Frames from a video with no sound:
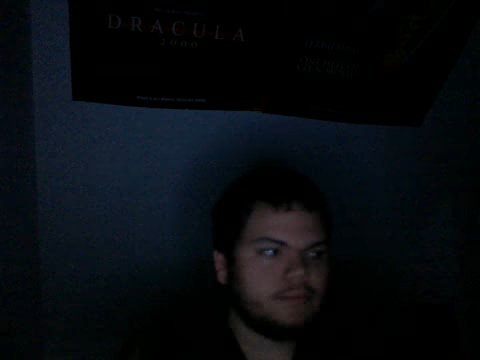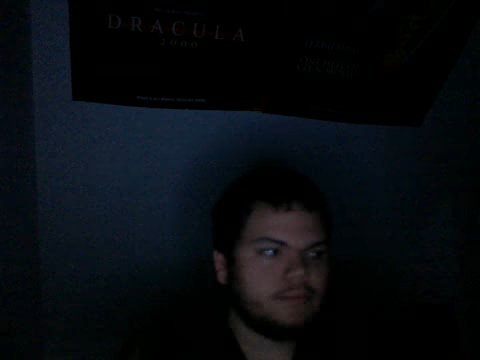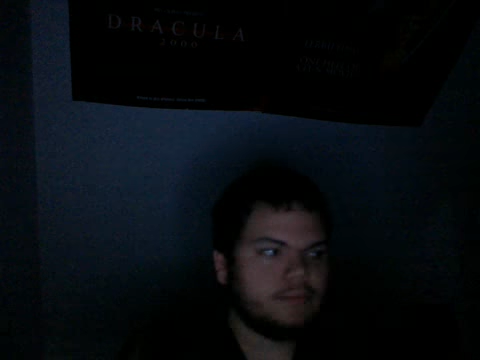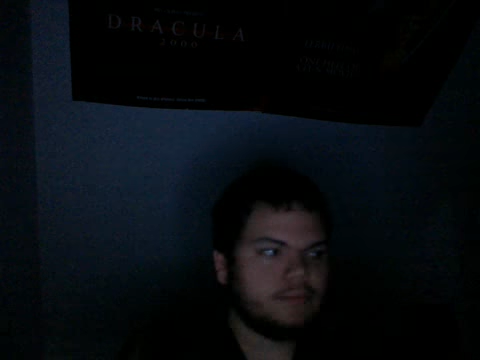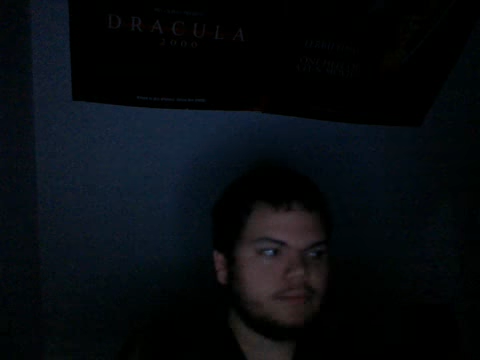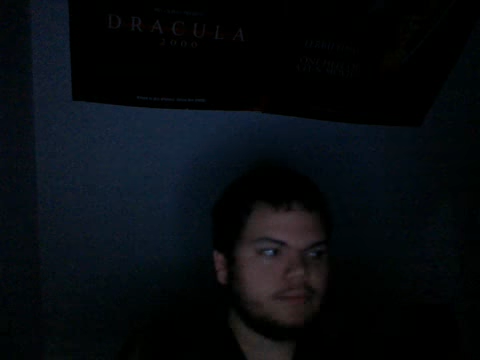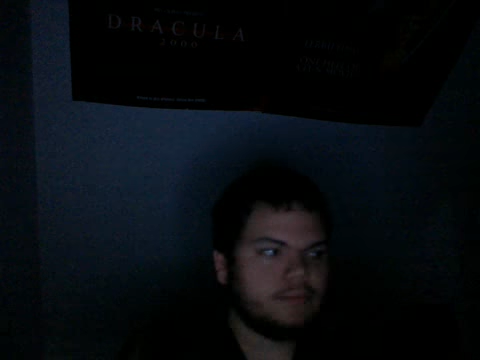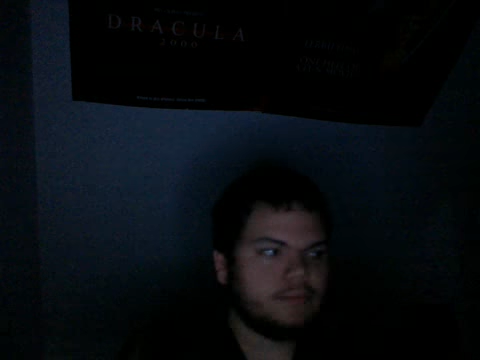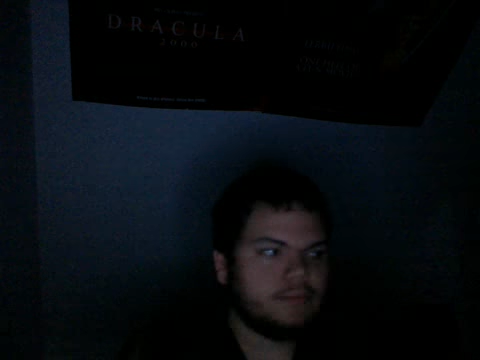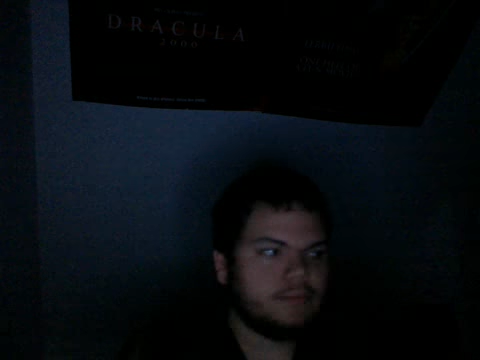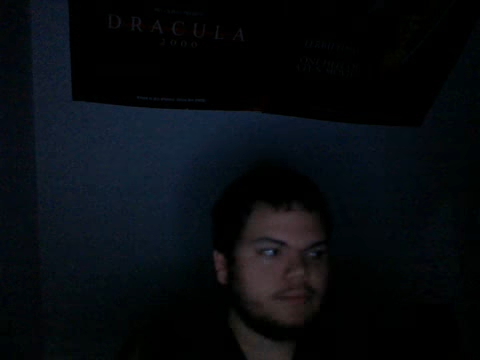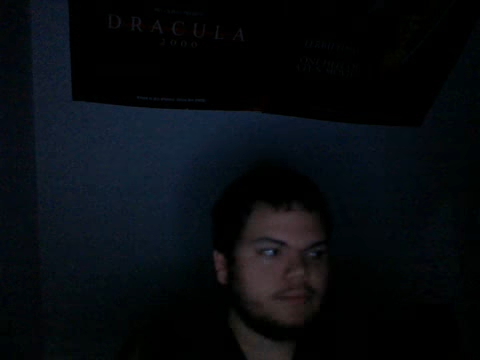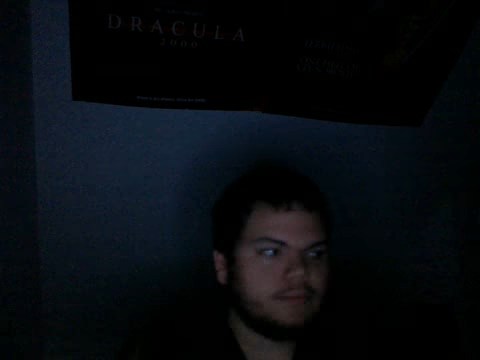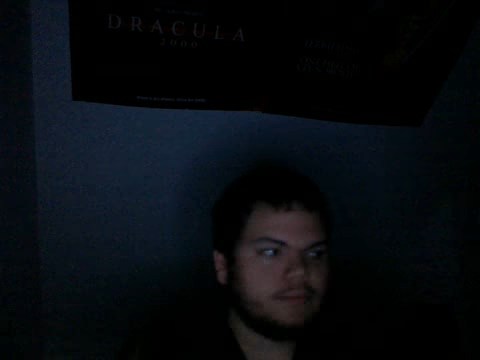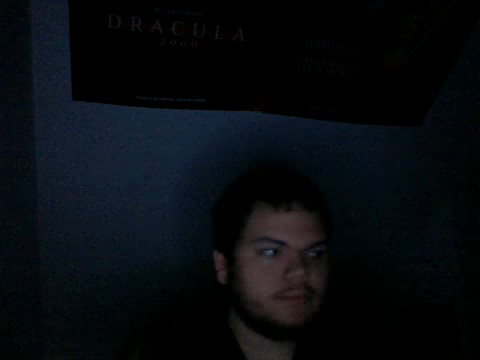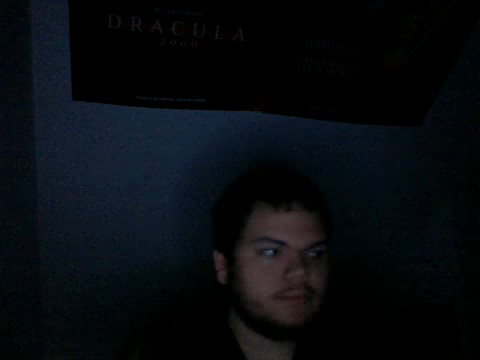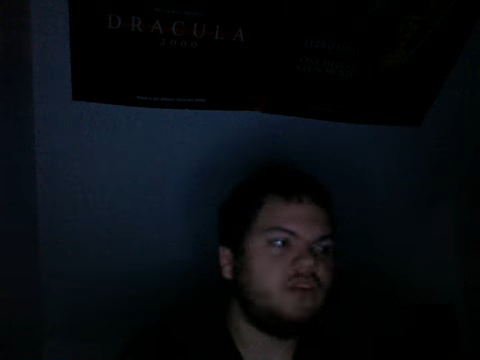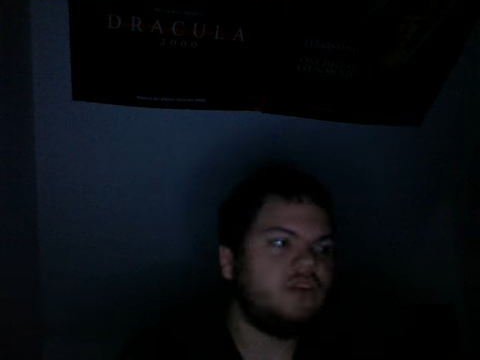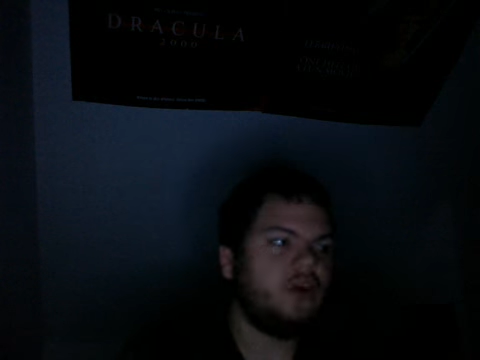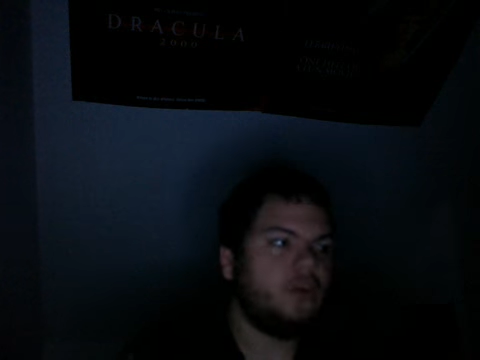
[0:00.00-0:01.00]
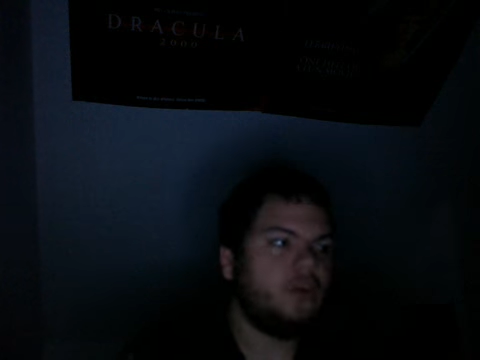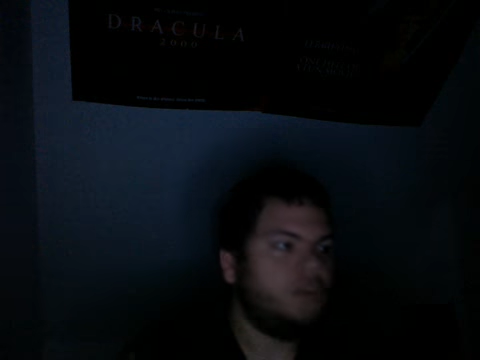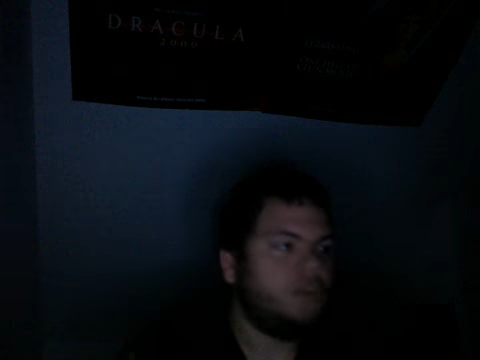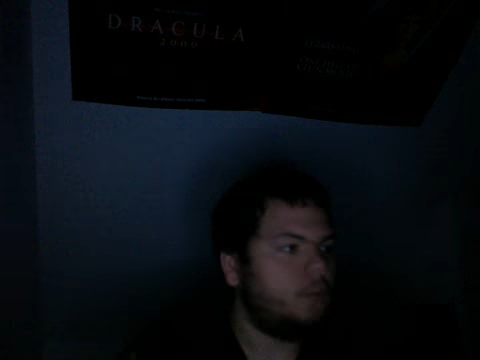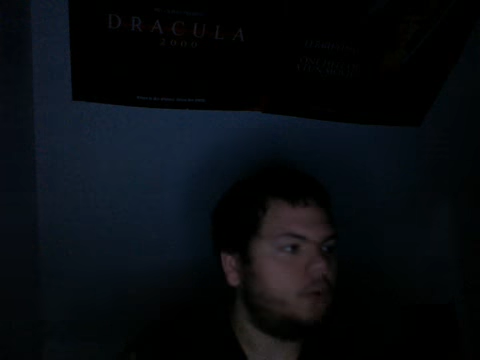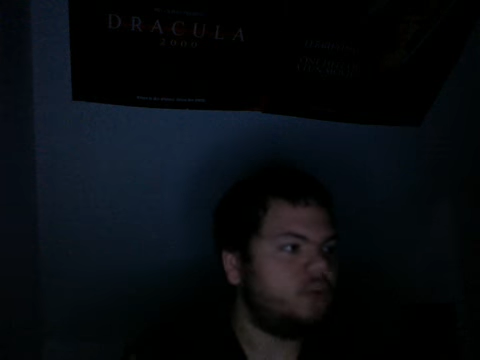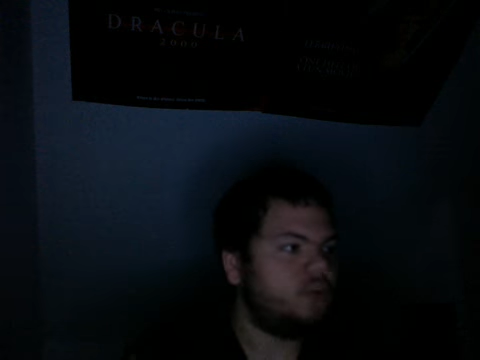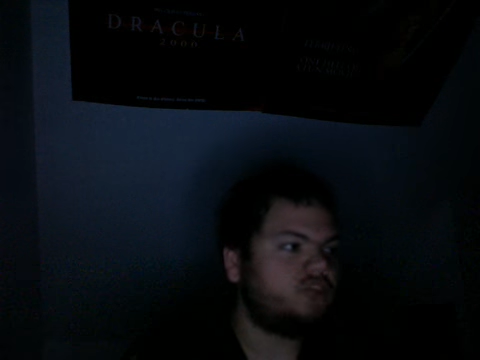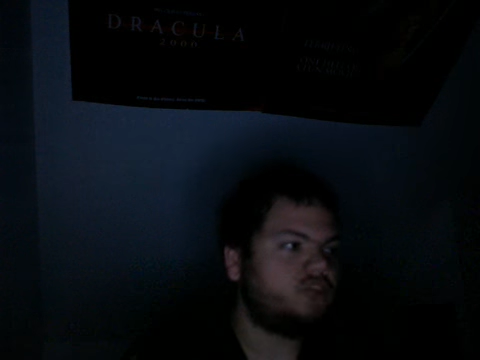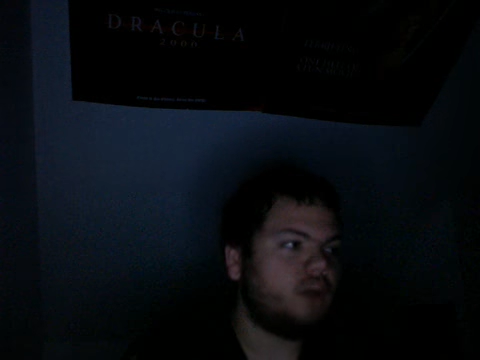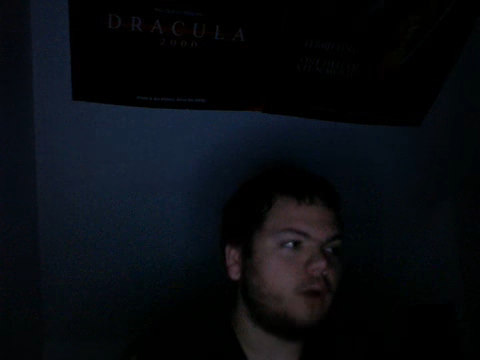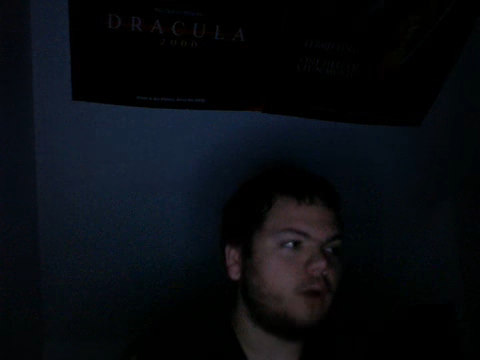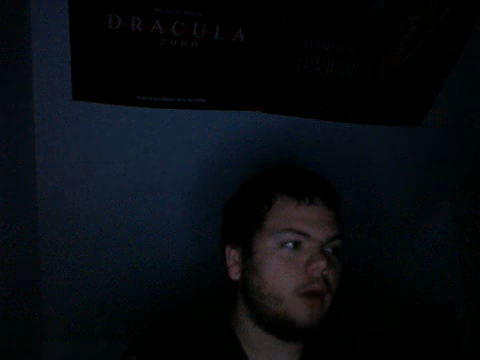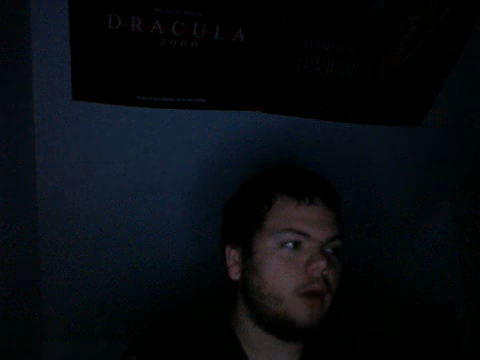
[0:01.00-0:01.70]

The second film was